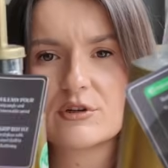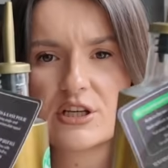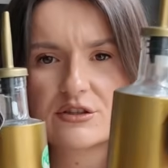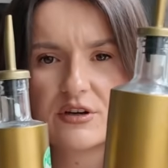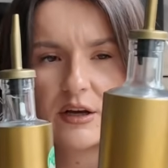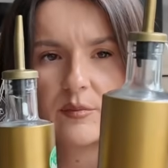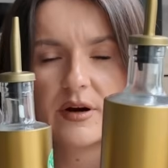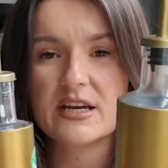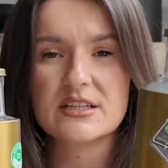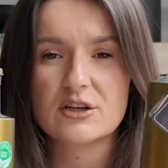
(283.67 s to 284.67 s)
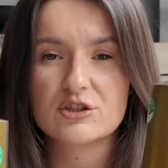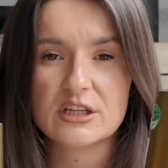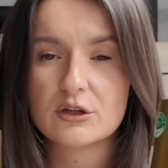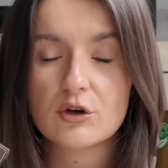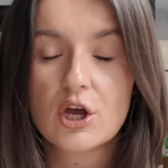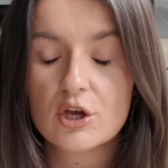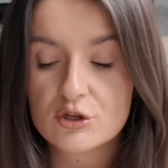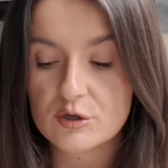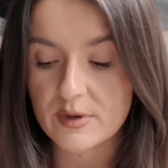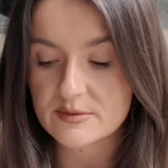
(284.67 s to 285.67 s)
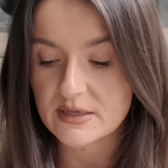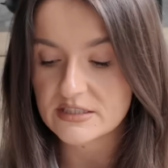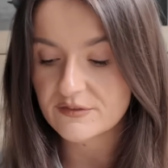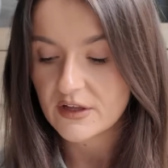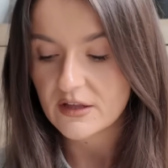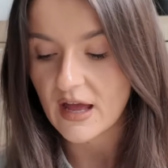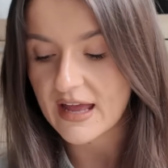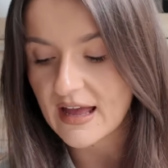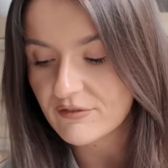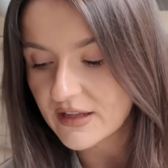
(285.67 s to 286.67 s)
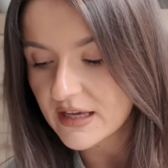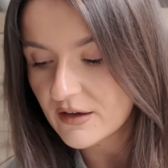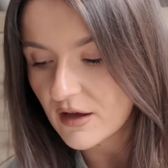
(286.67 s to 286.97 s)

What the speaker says: which I think is a really good price, and I just think look super expensive. I have